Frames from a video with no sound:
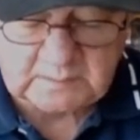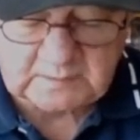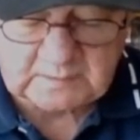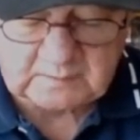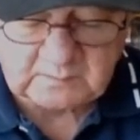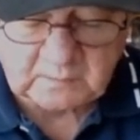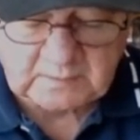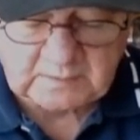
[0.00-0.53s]
in the
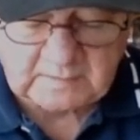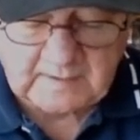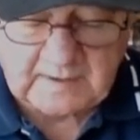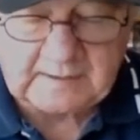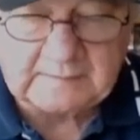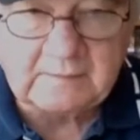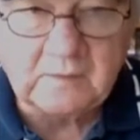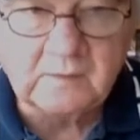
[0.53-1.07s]
morning
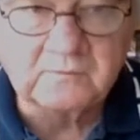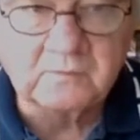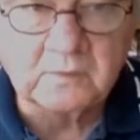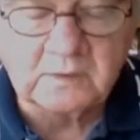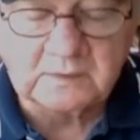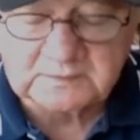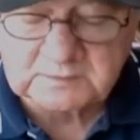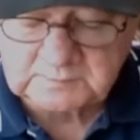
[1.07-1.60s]
line, the
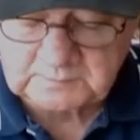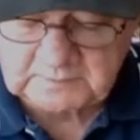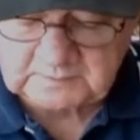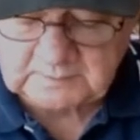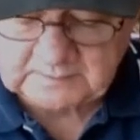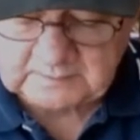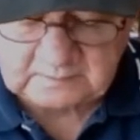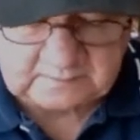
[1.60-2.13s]
overall speed
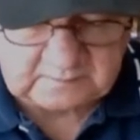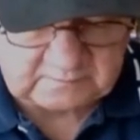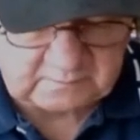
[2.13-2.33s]
leader in this